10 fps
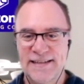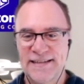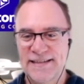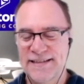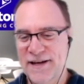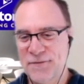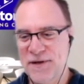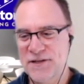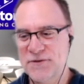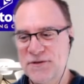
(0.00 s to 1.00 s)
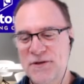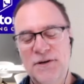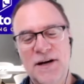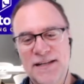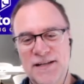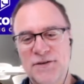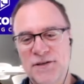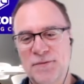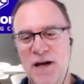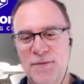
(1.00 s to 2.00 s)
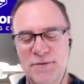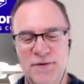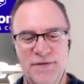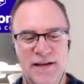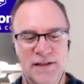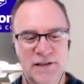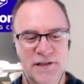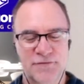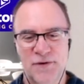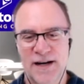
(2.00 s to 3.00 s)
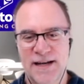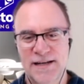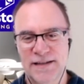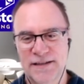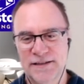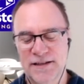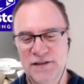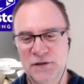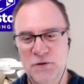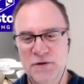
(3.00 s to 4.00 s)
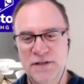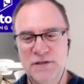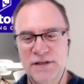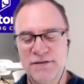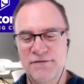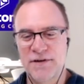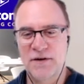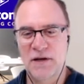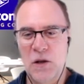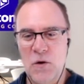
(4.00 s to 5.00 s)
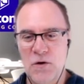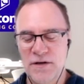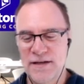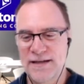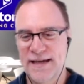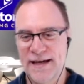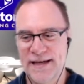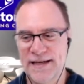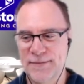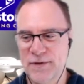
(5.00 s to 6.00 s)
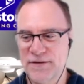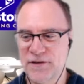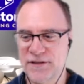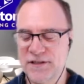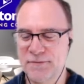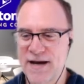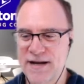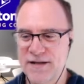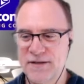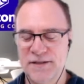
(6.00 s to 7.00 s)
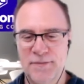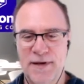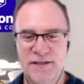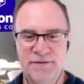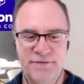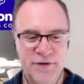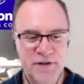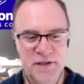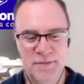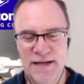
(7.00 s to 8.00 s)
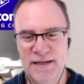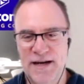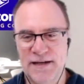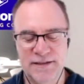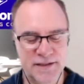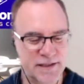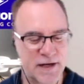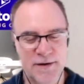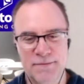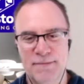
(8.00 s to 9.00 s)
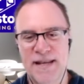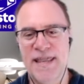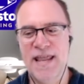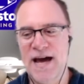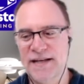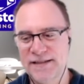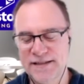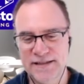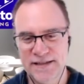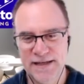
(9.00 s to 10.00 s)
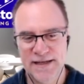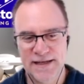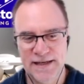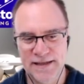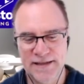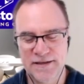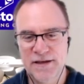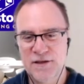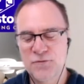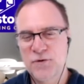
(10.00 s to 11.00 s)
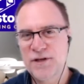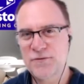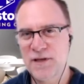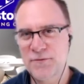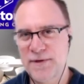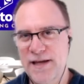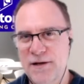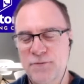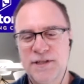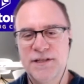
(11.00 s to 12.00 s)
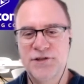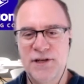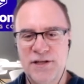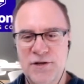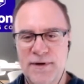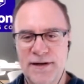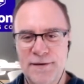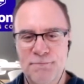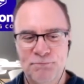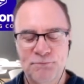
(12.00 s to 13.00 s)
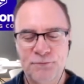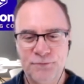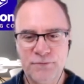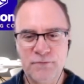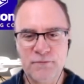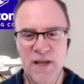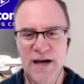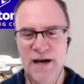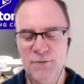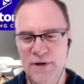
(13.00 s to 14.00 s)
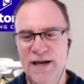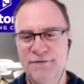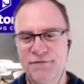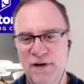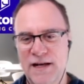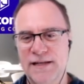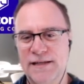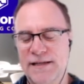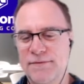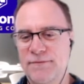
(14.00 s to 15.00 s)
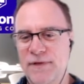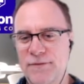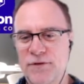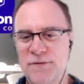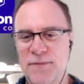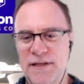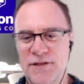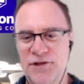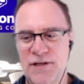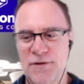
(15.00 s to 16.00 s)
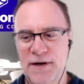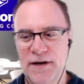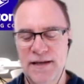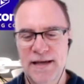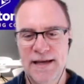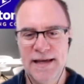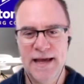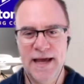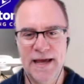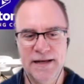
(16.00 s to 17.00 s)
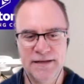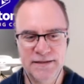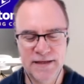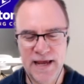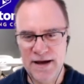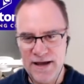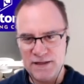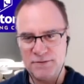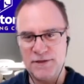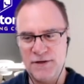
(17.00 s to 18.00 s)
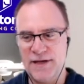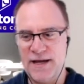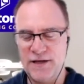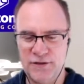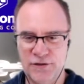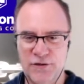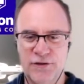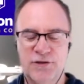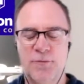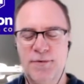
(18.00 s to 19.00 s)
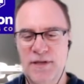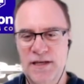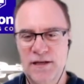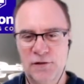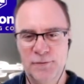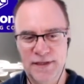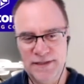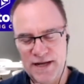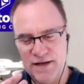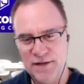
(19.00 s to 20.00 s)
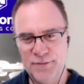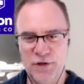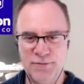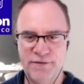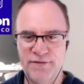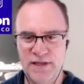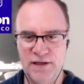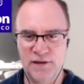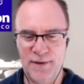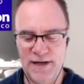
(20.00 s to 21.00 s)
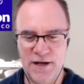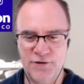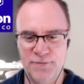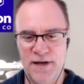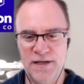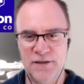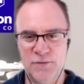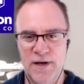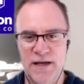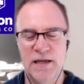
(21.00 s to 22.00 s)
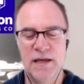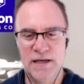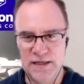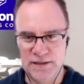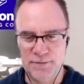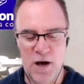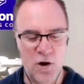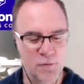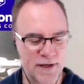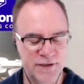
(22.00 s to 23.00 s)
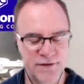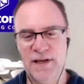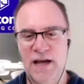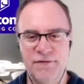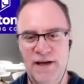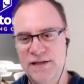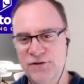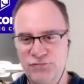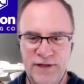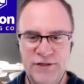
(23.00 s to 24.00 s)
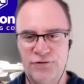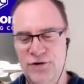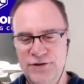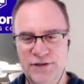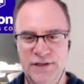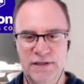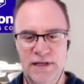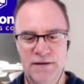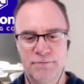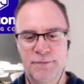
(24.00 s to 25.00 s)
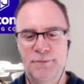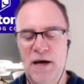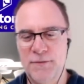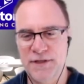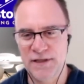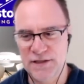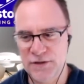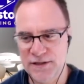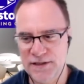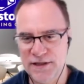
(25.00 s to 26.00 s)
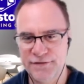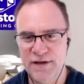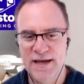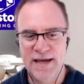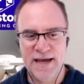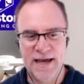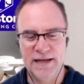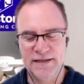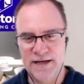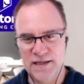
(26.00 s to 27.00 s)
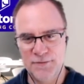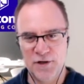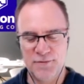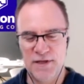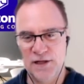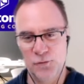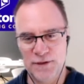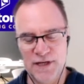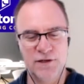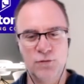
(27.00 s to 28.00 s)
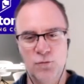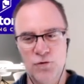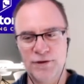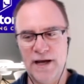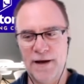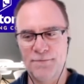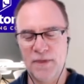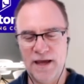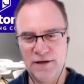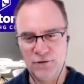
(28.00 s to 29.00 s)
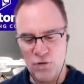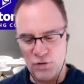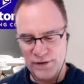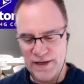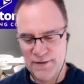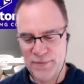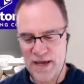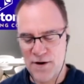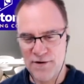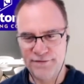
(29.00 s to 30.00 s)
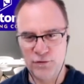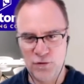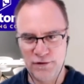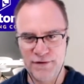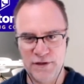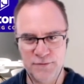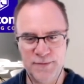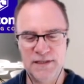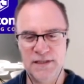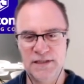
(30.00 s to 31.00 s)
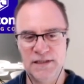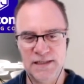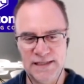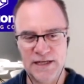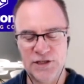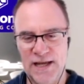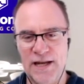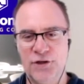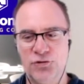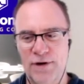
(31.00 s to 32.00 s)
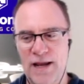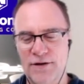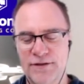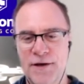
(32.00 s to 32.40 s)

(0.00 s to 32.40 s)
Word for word: Yeah, we're doing all right here at the moment. We've had a lot of rain, and the and the lawn is looking very long. Um, mm -hmm. I've got the mm-hmm. tomatoes and the passion fruit in the backyard are just going bananas. I bet. The the worst weather we had was in January. Yep. Uh, we had flooding in, in Brisbane in January, mm. and our house was okay because it's on the top of the hill. But down the bottom of the hill, about 100 metres away, is a whole bunch of cafes and restaurants and, and pubs and this sort of stuff. Mm. And down the bottom of the hill was underwater and all their power for all of those businesses is actually underground.